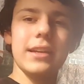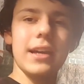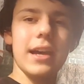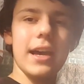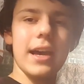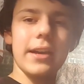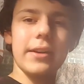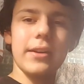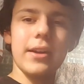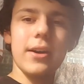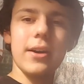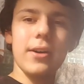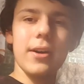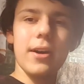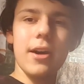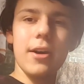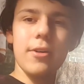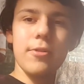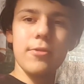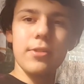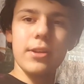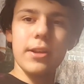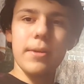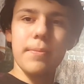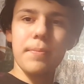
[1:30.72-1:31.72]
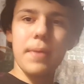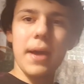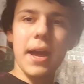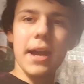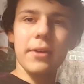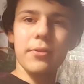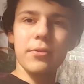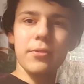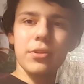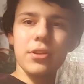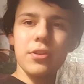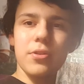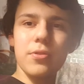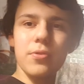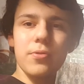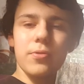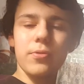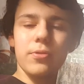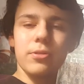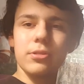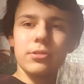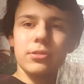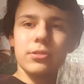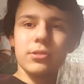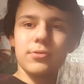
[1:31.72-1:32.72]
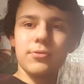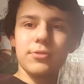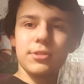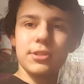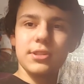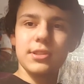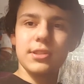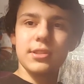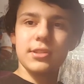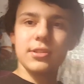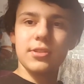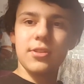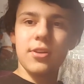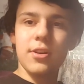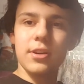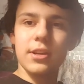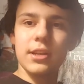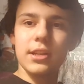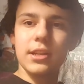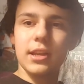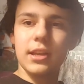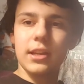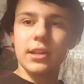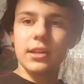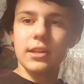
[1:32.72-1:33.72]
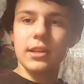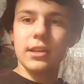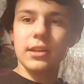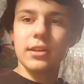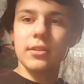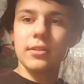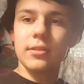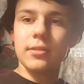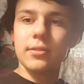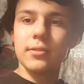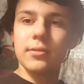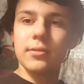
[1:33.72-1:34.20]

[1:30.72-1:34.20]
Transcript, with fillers: And I'll, I'll get back with you once the song had ended.